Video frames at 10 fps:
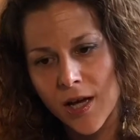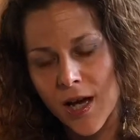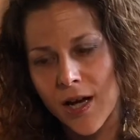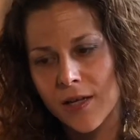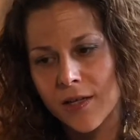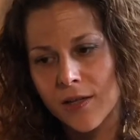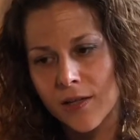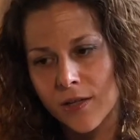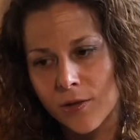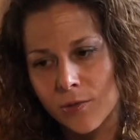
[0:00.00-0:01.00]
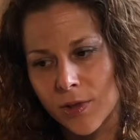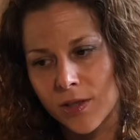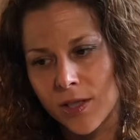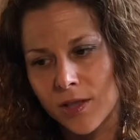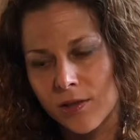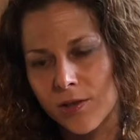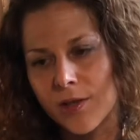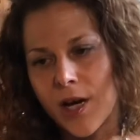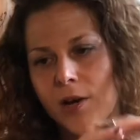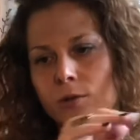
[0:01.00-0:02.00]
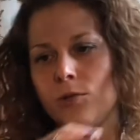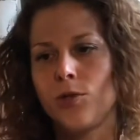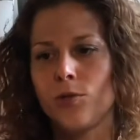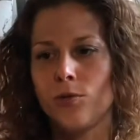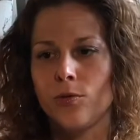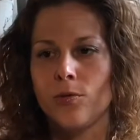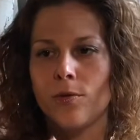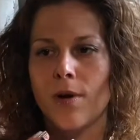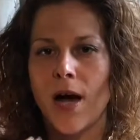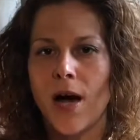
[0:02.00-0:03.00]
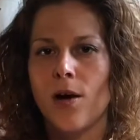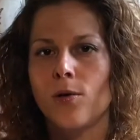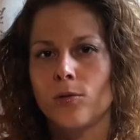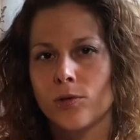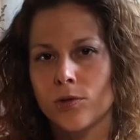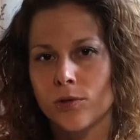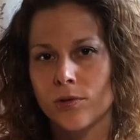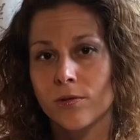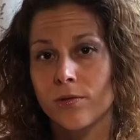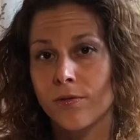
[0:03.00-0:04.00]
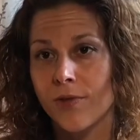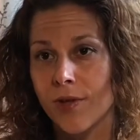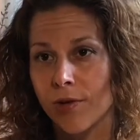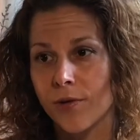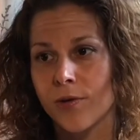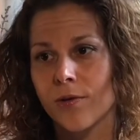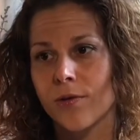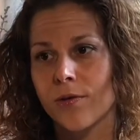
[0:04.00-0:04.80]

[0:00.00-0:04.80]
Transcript: and really learn how to house their